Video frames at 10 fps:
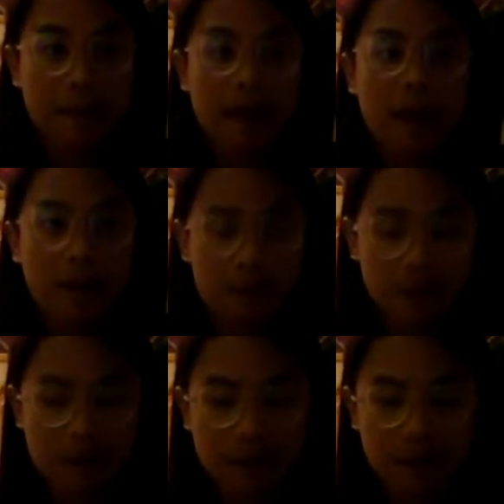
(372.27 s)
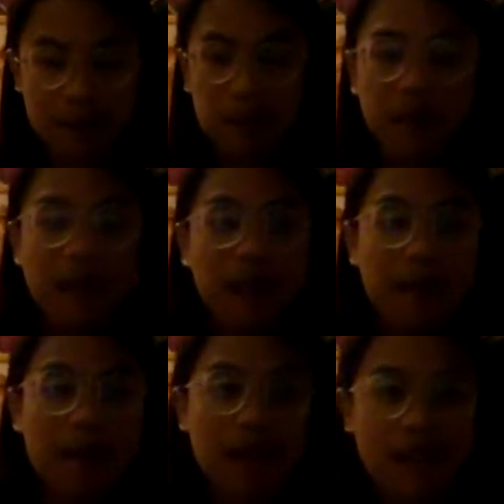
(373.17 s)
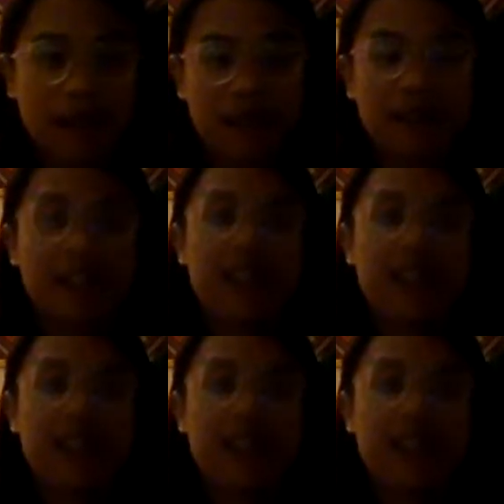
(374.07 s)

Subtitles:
our wounds, put the arrow down,